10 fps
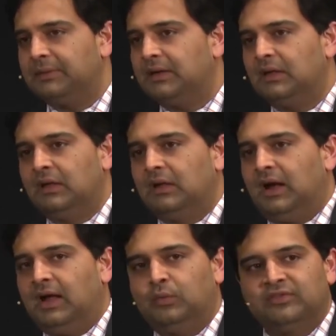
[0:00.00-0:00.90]
But
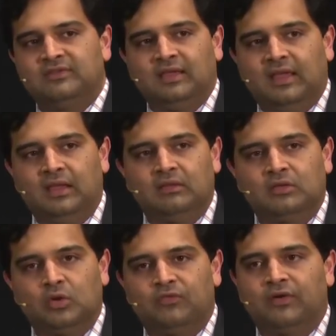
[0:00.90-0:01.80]
I would say,
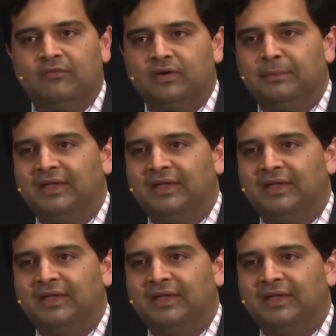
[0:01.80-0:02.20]
you know, for every